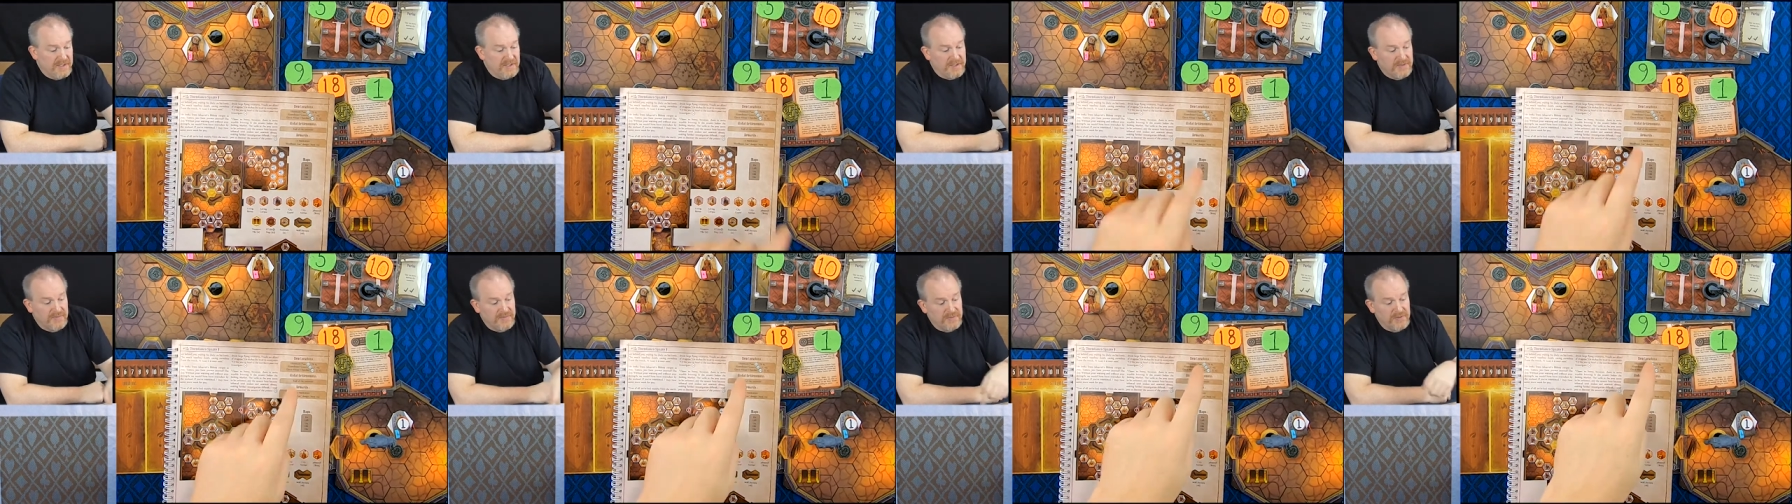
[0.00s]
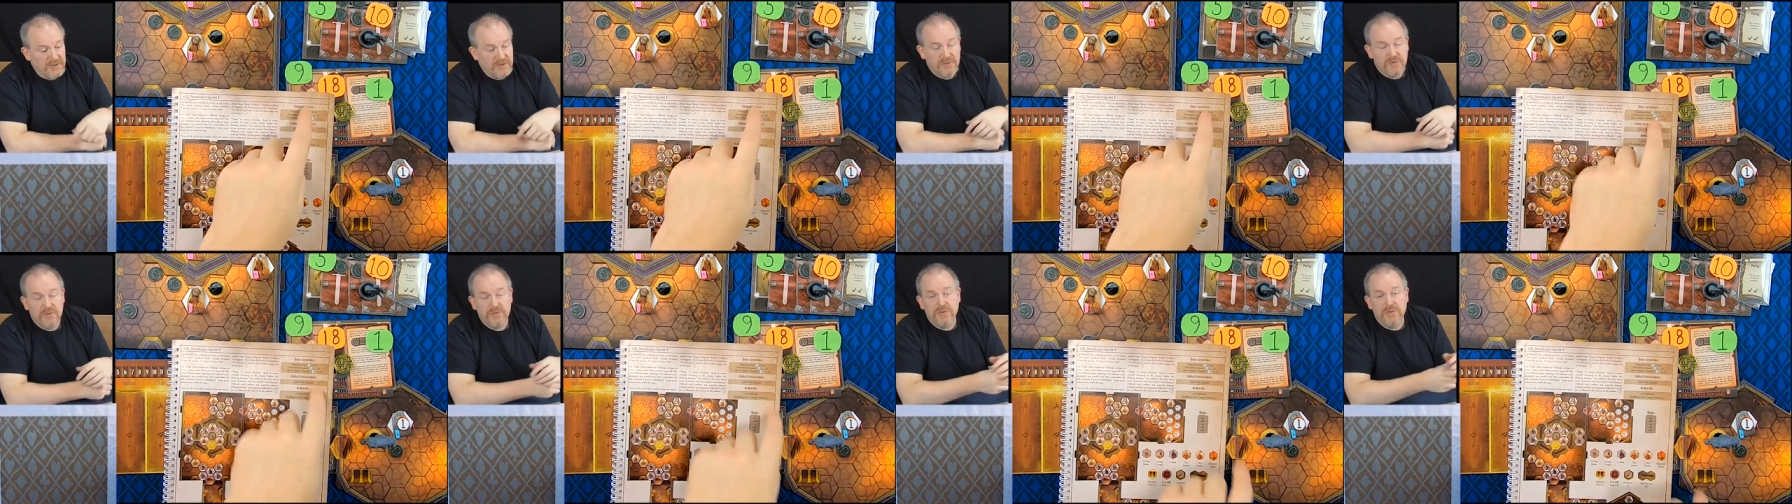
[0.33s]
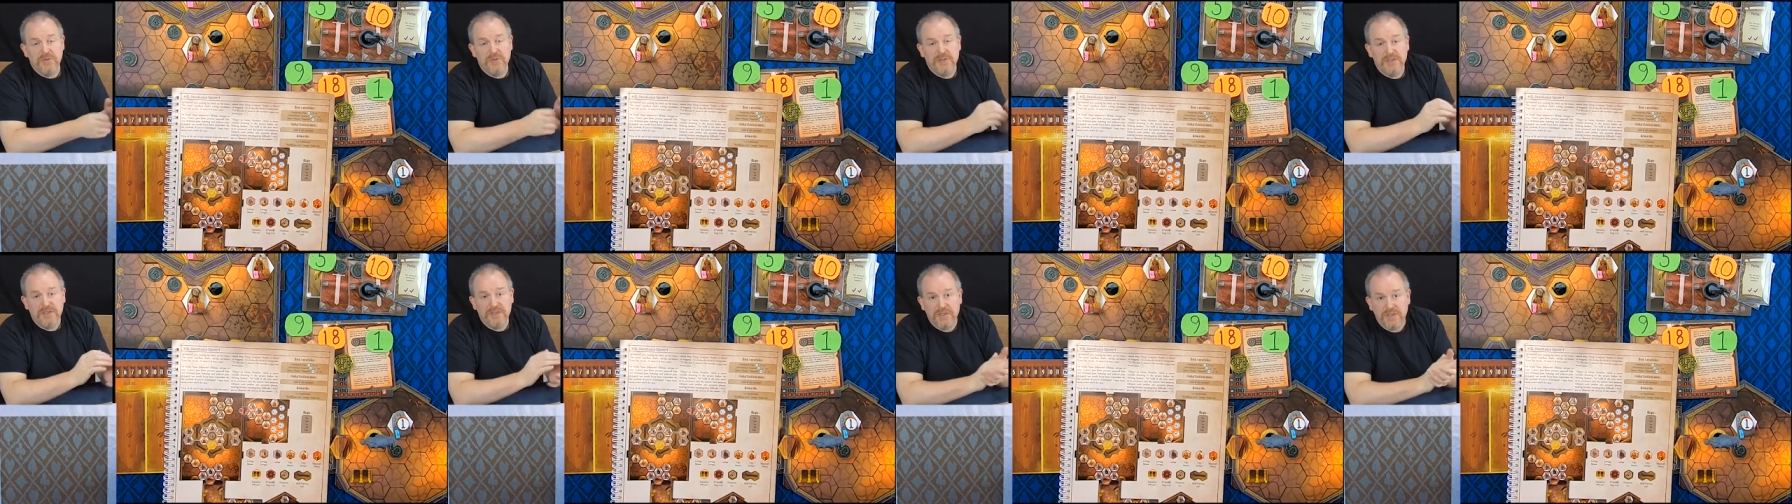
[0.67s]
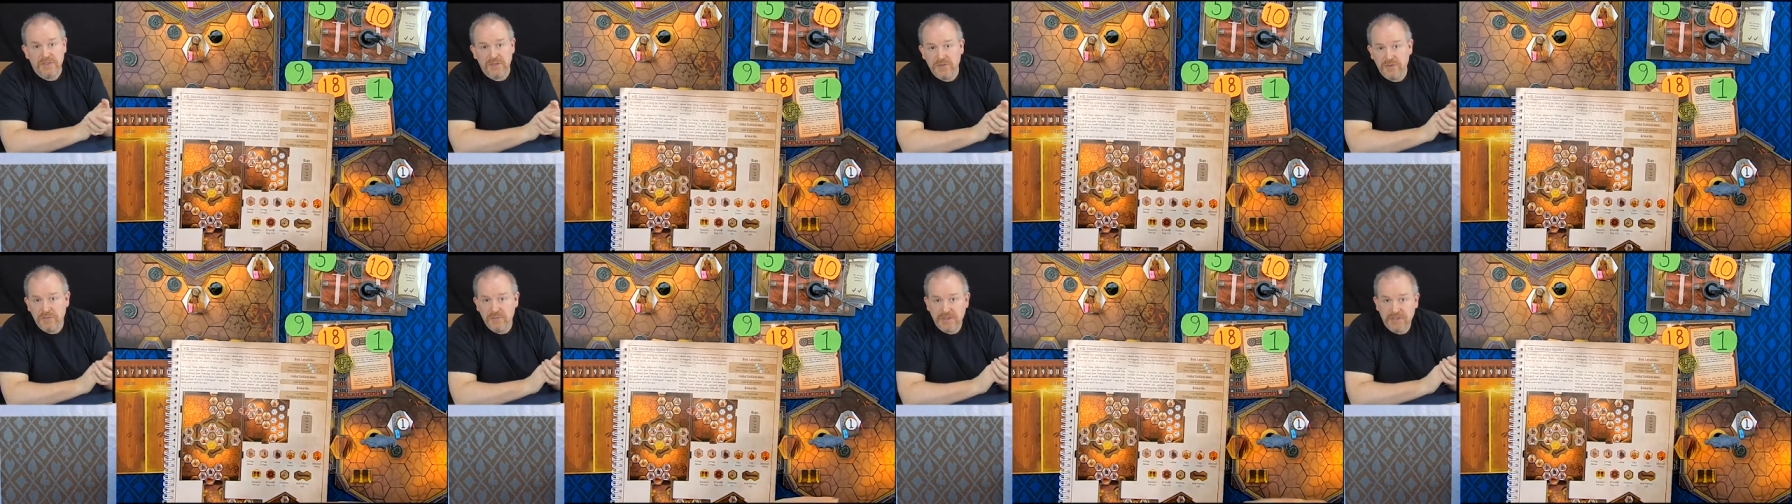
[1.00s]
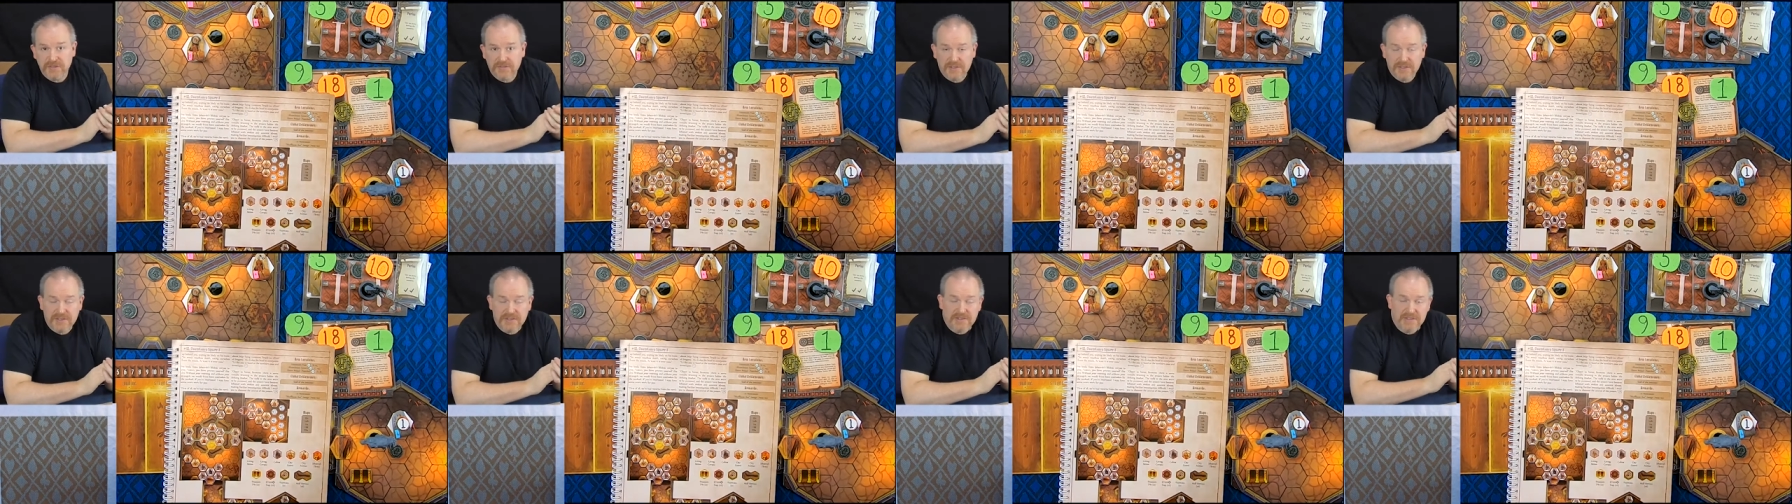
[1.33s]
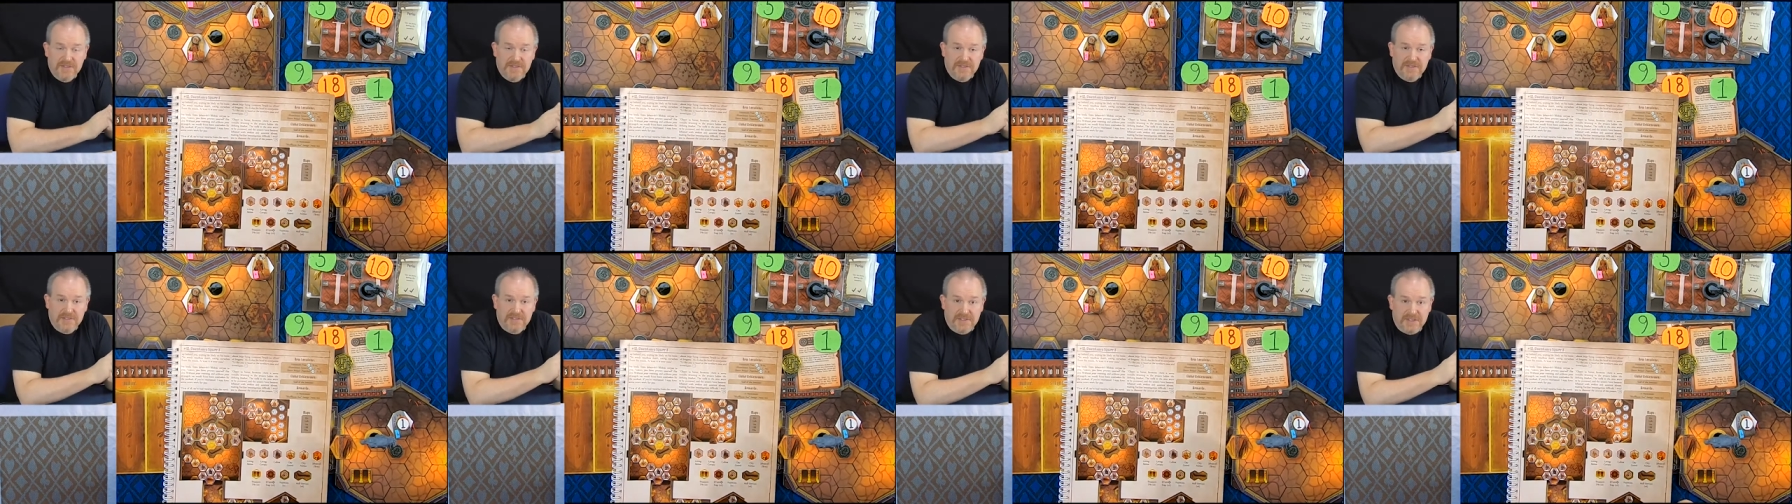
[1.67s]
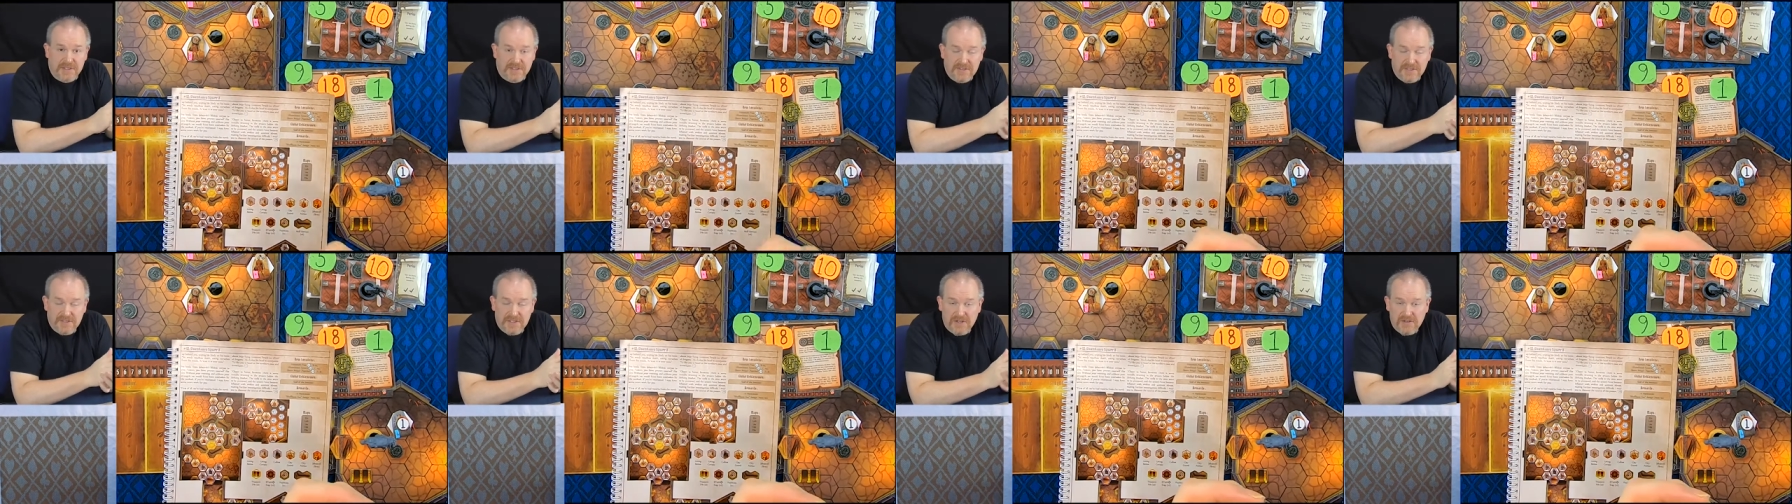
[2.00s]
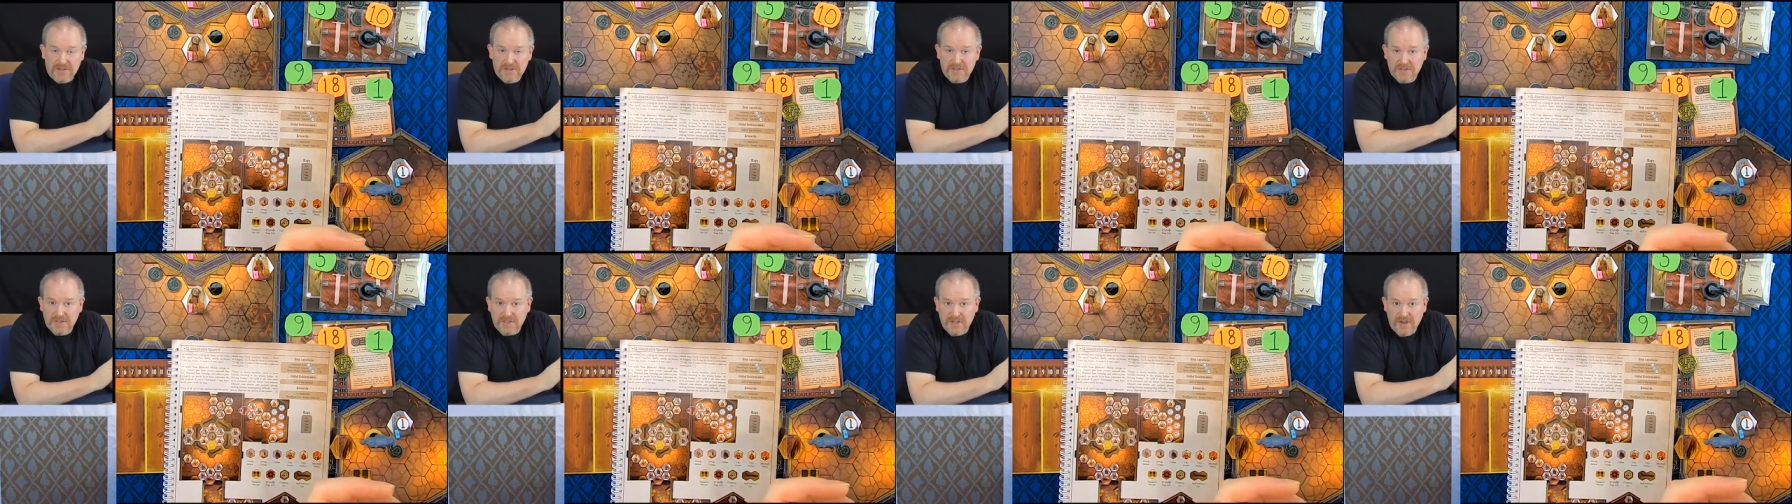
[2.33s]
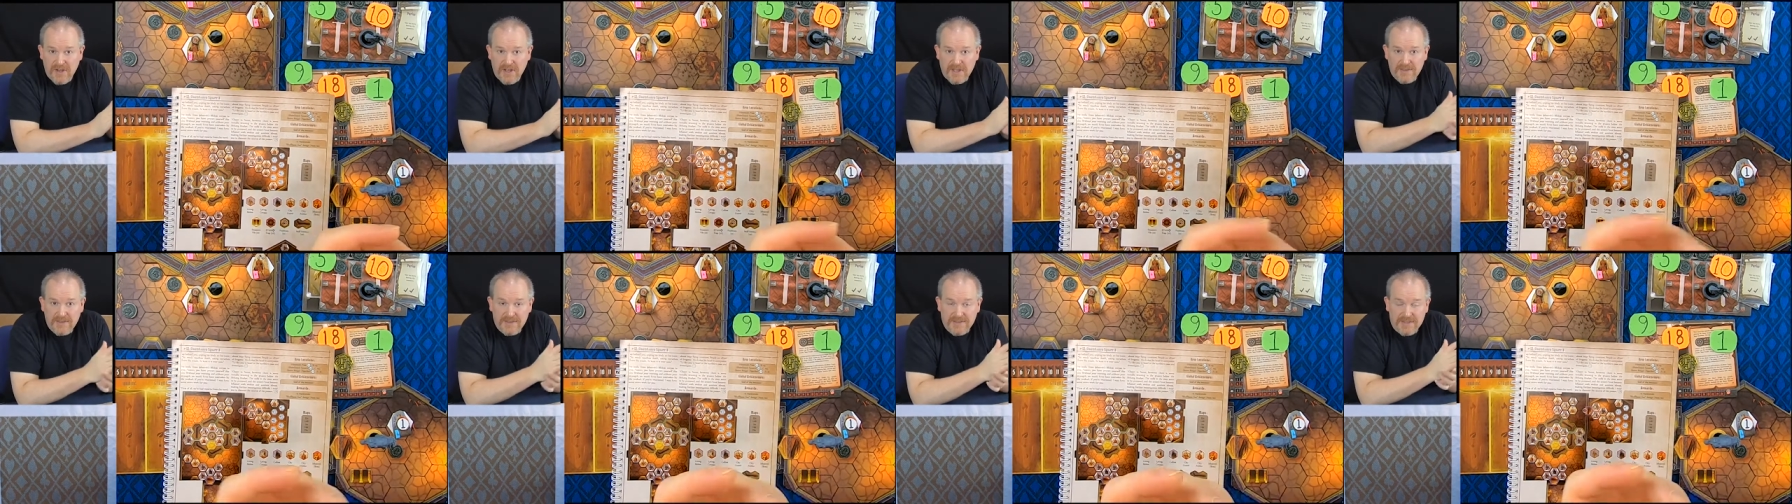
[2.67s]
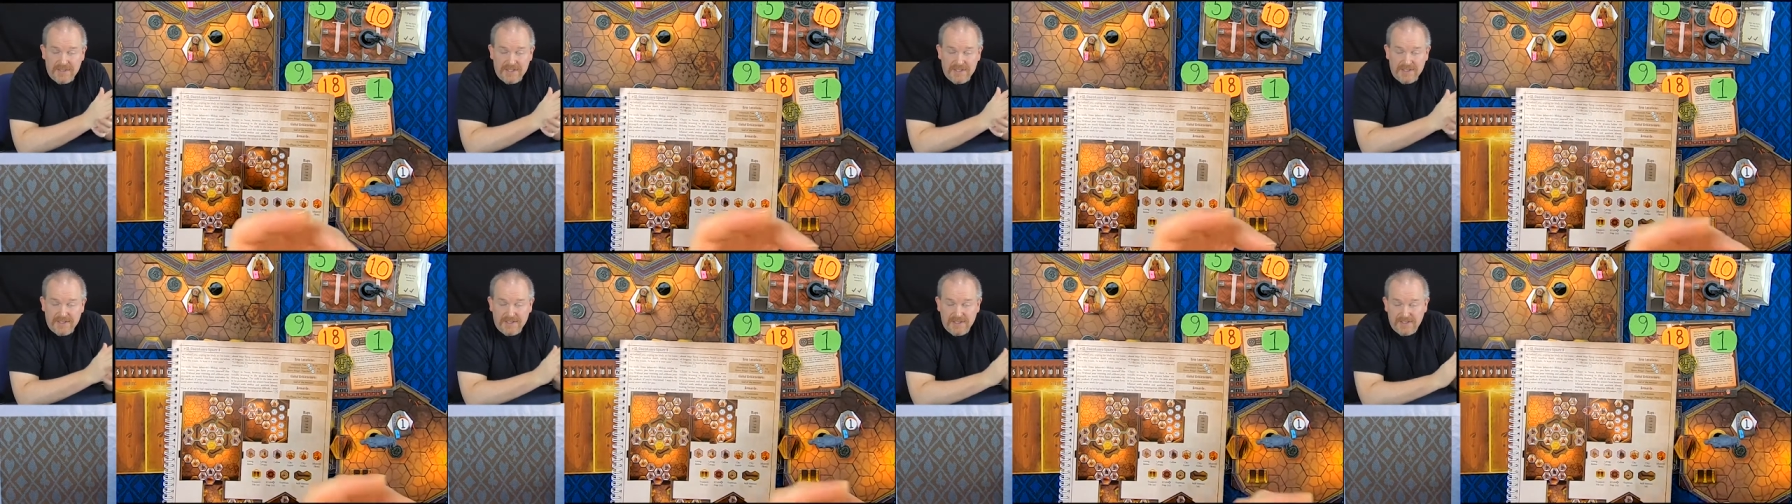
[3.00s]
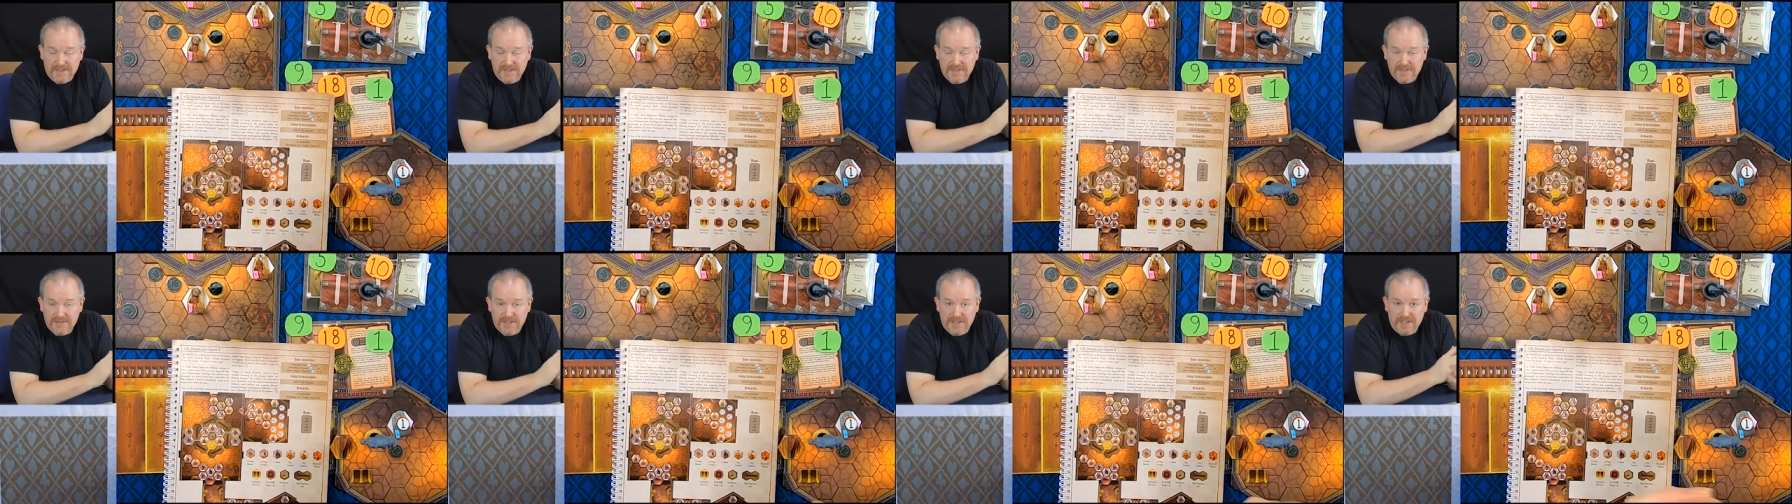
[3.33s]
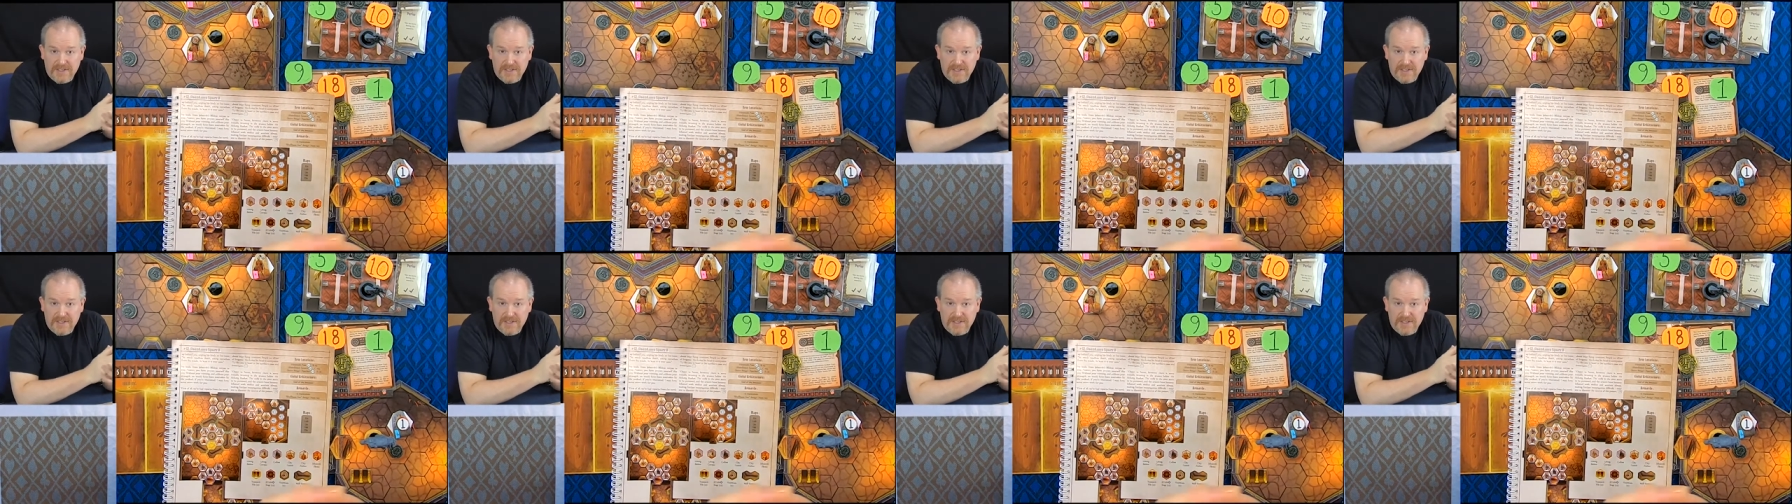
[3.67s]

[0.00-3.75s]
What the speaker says: a few new missions. Jekserah's gone. The city